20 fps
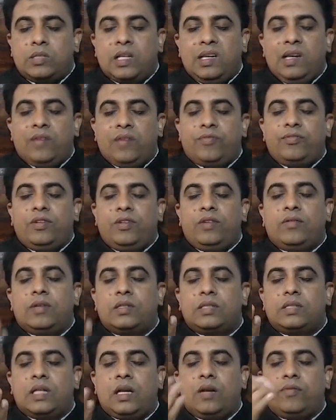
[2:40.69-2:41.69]
lift
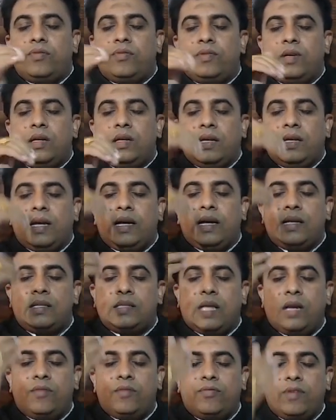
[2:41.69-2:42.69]
yourself, get
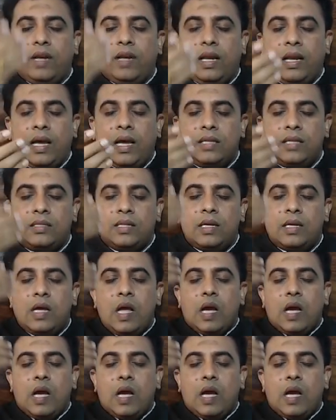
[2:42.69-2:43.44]
self-realized,